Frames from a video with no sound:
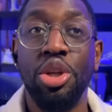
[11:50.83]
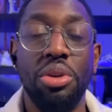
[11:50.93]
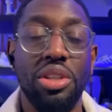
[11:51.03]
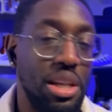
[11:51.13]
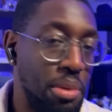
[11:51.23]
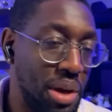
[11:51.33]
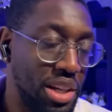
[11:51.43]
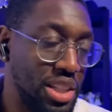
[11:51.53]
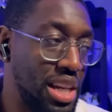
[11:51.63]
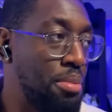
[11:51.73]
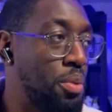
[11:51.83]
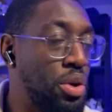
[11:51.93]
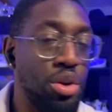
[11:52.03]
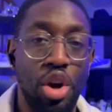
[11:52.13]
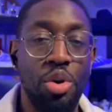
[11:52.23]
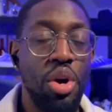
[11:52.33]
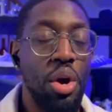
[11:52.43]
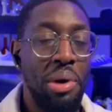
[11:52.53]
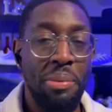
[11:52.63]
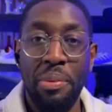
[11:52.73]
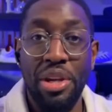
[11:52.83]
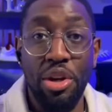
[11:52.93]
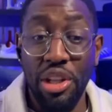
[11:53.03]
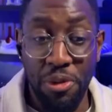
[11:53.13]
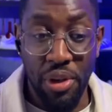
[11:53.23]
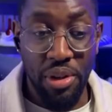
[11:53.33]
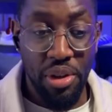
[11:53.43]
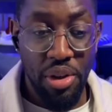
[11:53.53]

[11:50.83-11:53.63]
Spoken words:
I'm not saying your mum actually did that, but we don't know. But maybe no different.